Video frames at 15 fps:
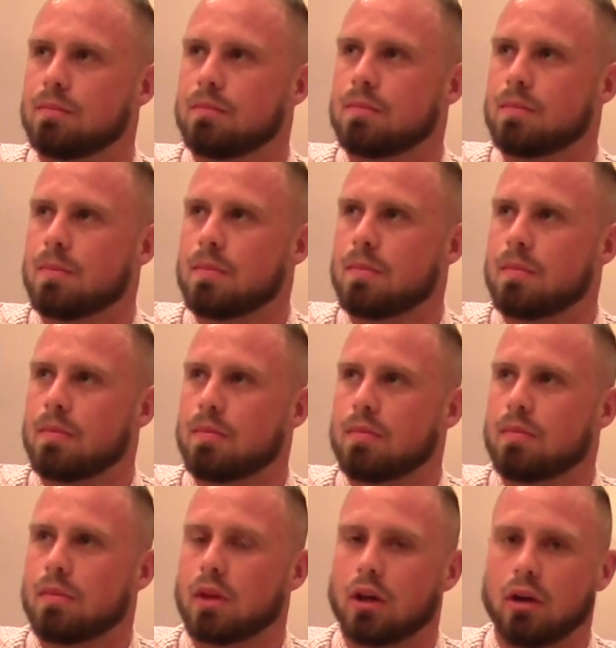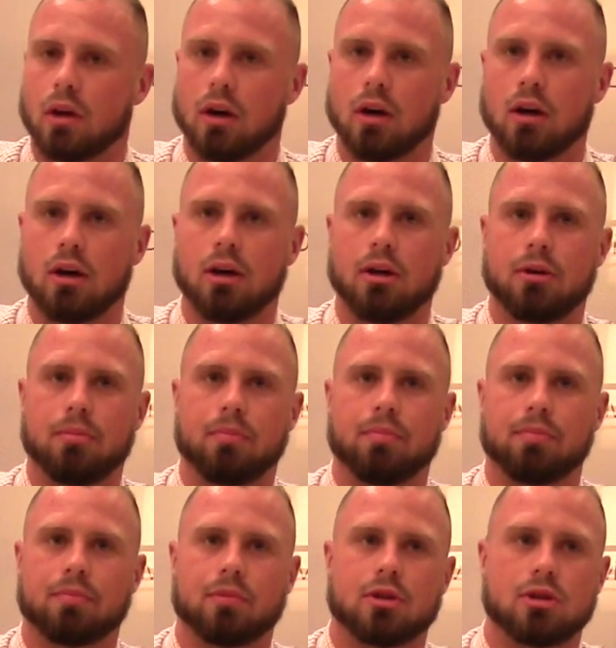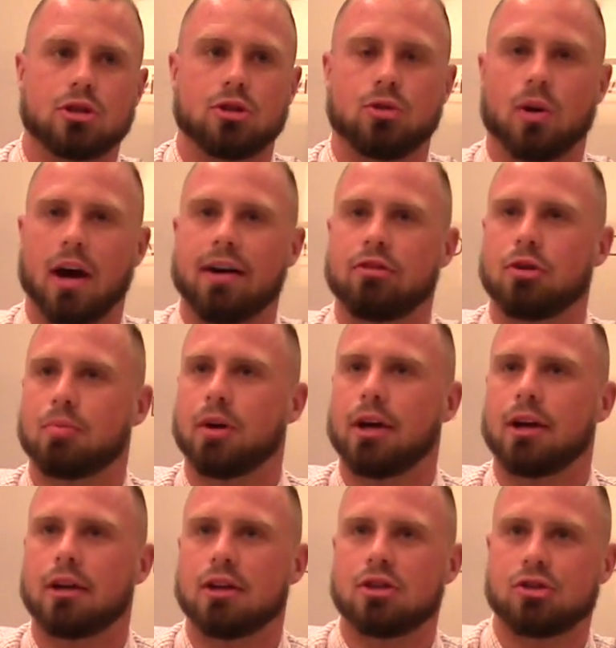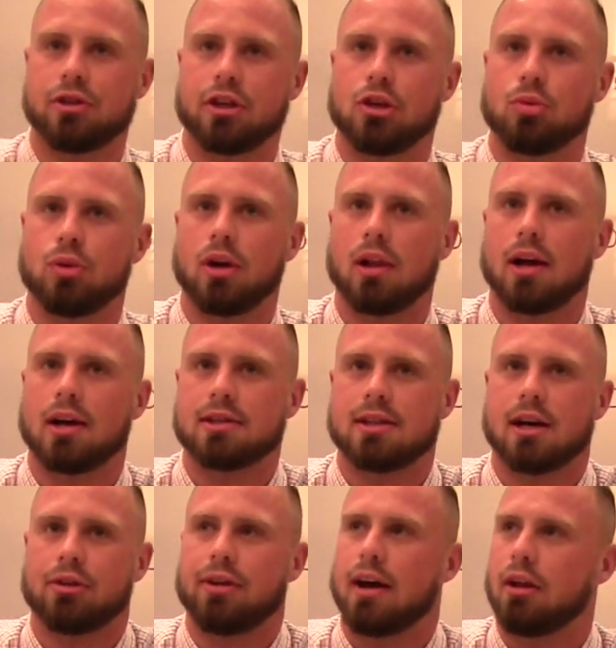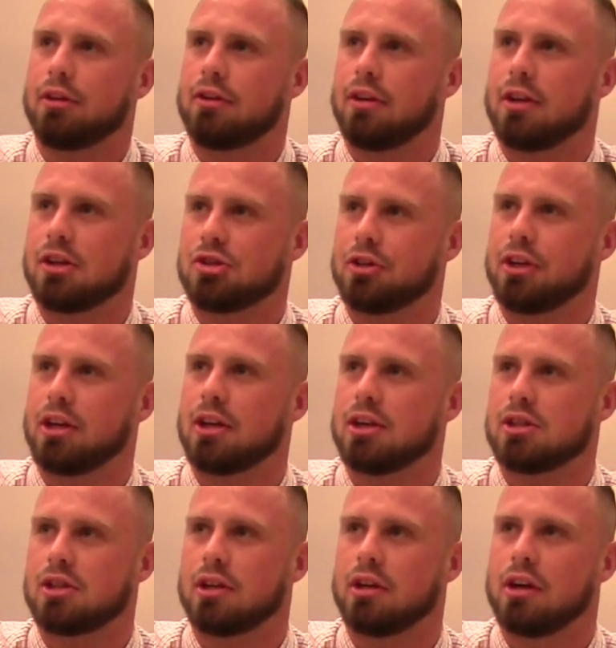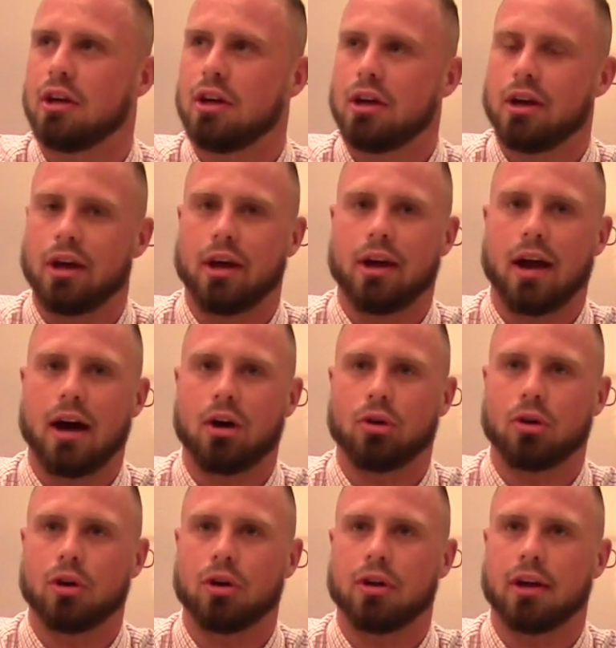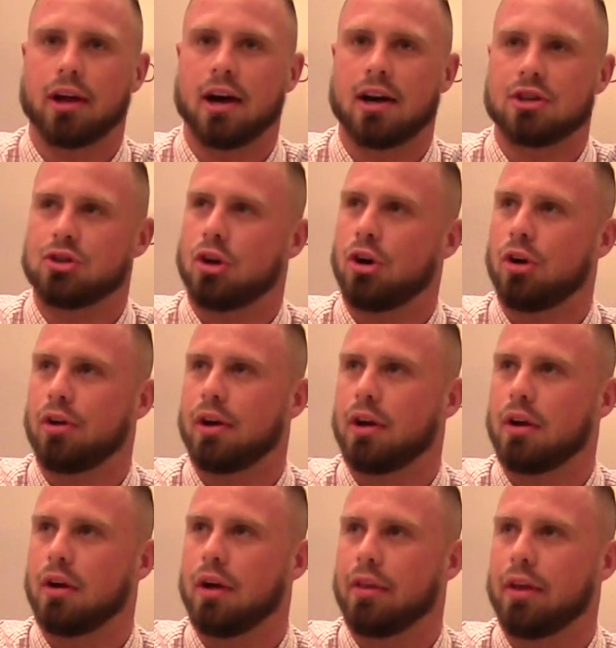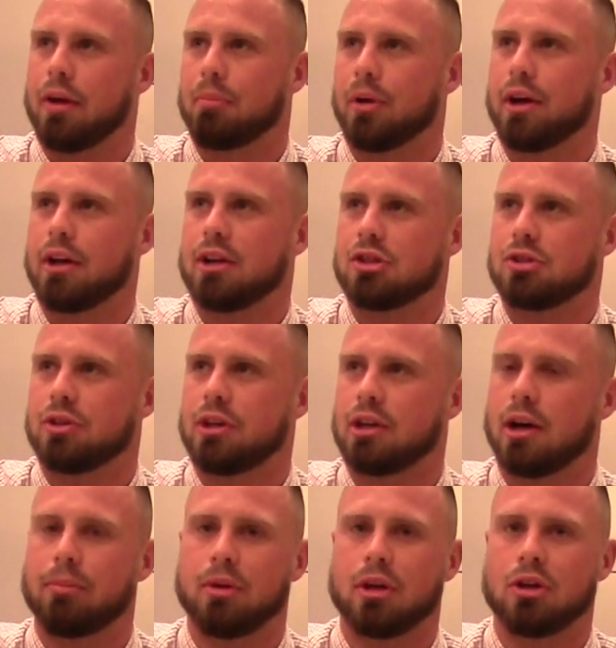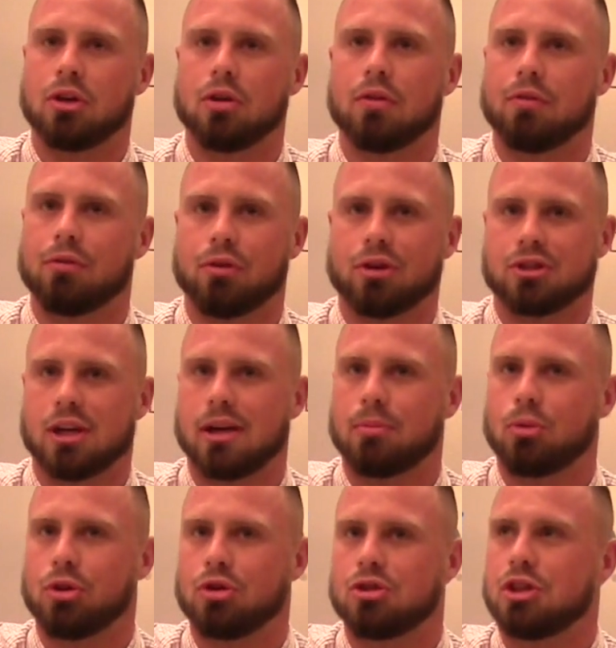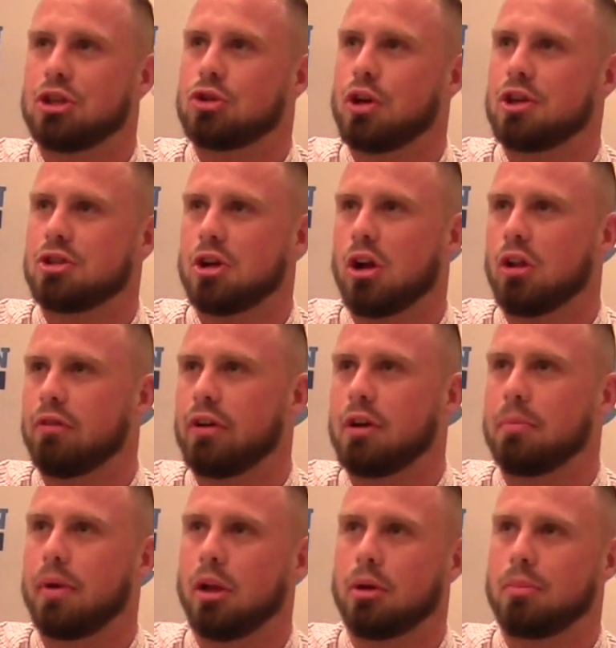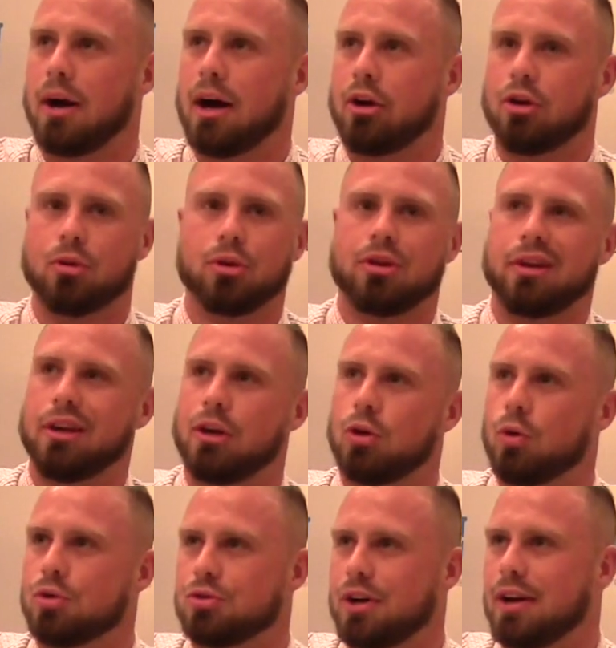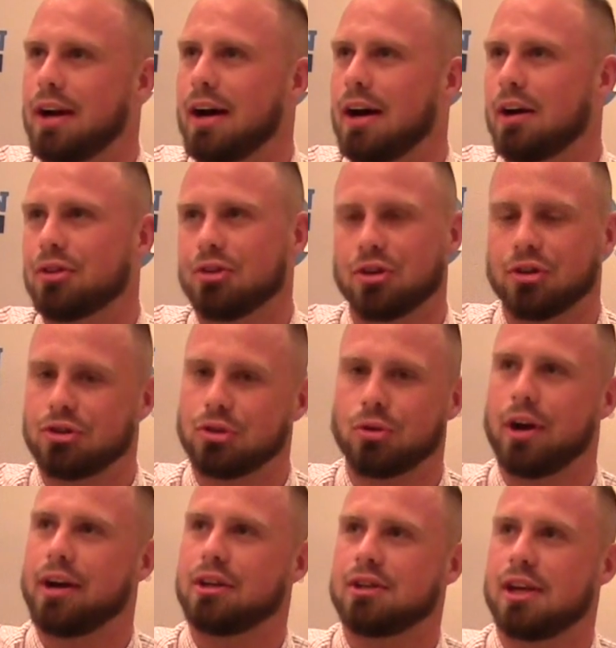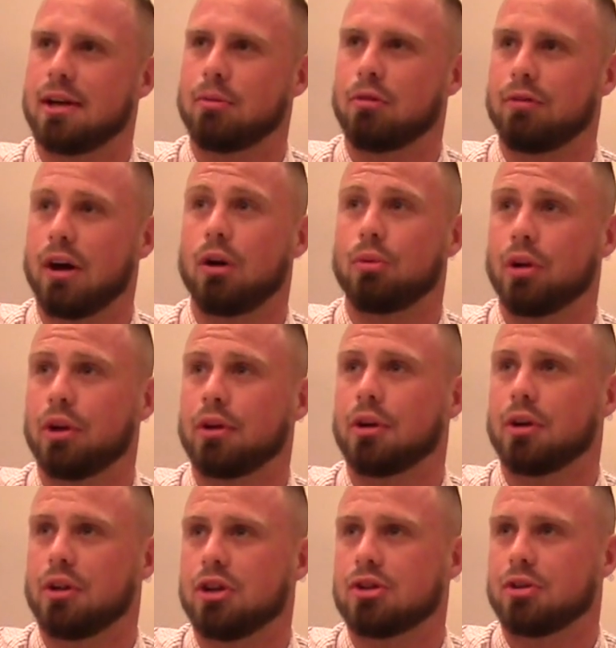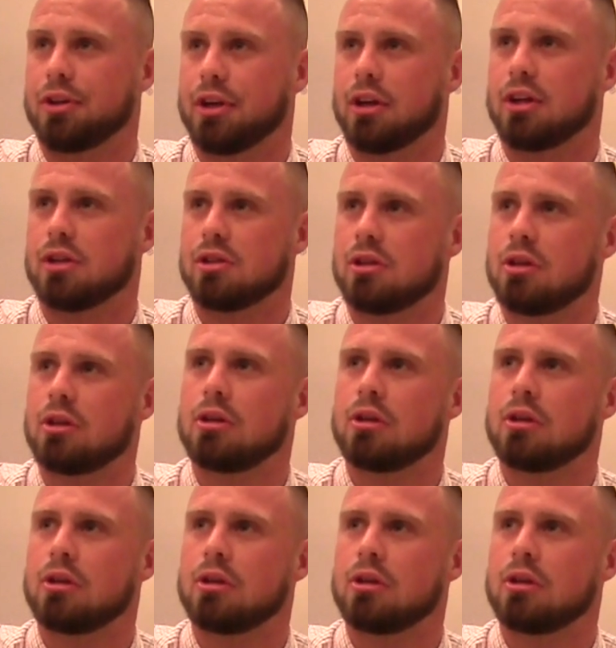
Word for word: impression Um, shoot, after playing this league, you realize how talented this league is and, and how good the guys are that, that play in this league. I mean, for example, you see Trey Sullivan and Billy Brown are with the Eagles right now, so it's a great example of how really good this league is.